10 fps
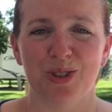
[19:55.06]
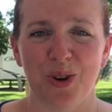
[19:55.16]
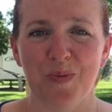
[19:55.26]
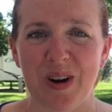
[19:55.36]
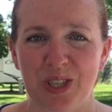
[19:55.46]

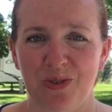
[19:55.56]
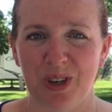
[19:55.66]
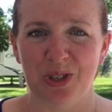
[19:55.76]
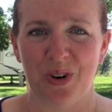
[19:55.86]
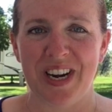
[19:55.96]
so much
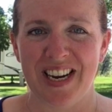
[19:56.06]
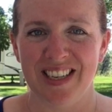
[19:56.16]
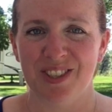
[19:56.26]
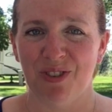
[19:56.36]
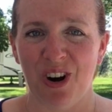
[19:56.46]
for joining
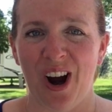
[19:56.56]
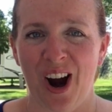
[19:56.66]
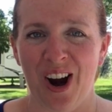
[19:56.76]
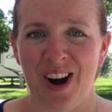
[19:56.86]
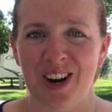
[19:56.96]
us for
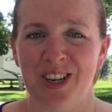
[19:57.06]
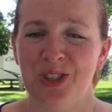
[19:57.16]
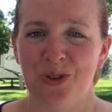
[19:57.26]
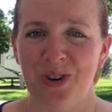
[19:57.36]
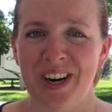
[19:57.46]
our
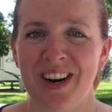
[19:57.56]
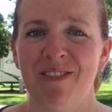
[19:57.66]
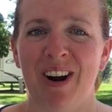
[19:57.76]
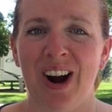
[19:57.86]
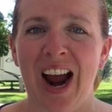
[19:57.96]
tour
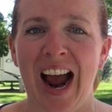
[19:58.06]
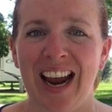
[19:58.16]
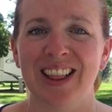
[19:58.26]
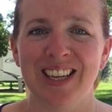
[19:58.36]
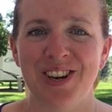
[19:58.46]
of our
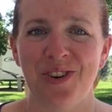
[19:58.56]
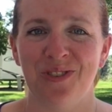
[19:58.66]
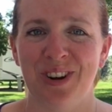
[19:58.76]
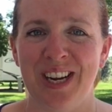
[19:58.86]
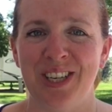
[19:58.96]

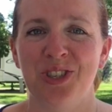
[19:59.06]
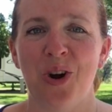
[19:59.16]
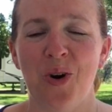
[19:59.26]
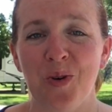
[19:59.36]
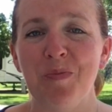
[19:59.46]
Highland Ridge
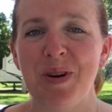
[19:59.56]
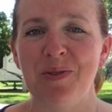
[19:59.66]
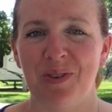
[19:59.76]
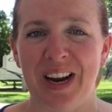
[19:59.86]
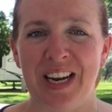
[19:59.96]
Open
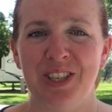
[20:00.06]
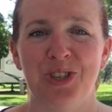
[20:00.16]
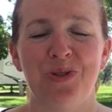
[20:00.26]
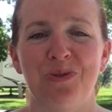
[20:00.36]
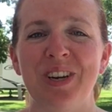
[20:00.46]

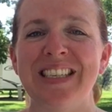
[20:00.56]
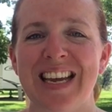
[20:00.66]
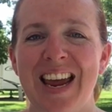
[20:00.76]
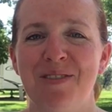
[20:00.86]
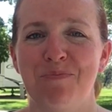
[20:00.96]
Range
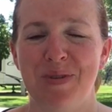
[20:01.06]
310